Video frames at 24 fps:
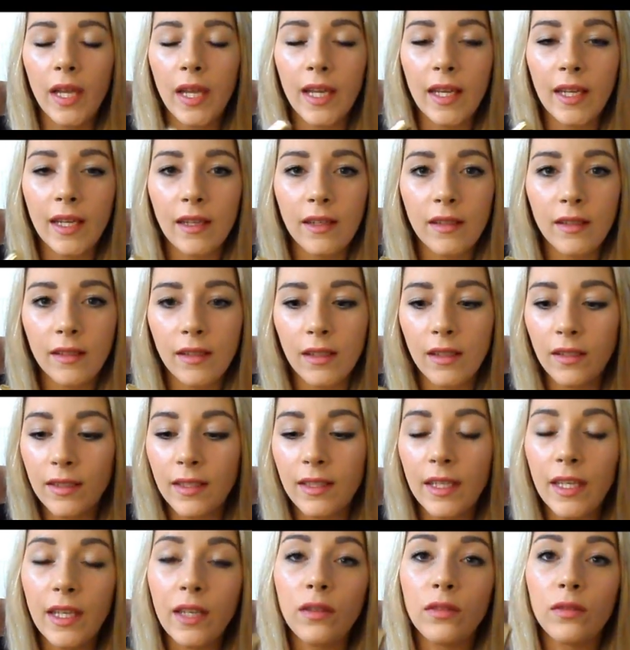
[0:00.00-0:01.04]
It
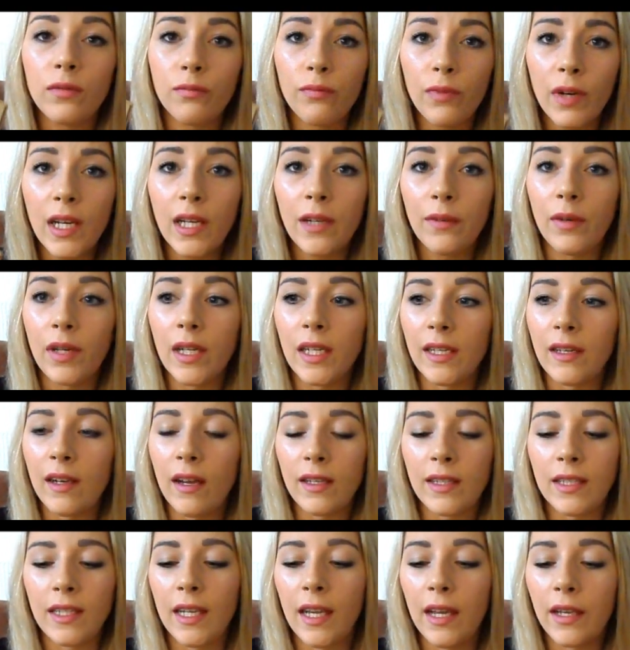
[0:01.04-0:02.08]
conceals really, really
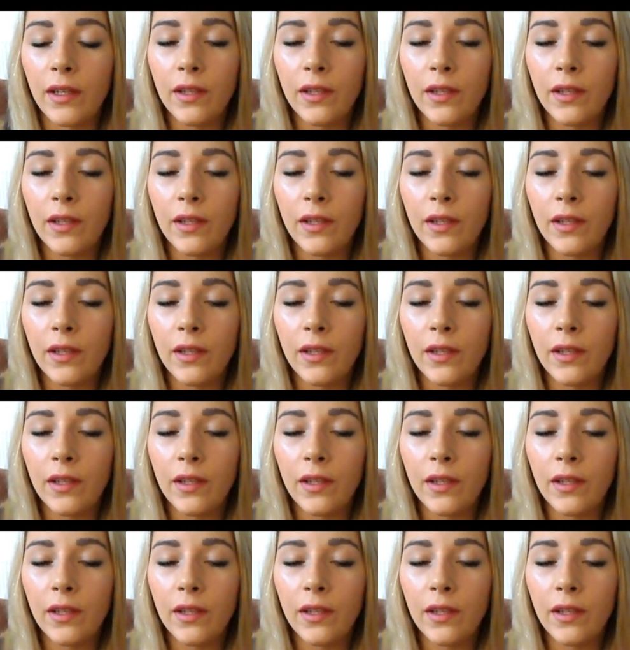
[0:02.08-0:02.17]
nicely.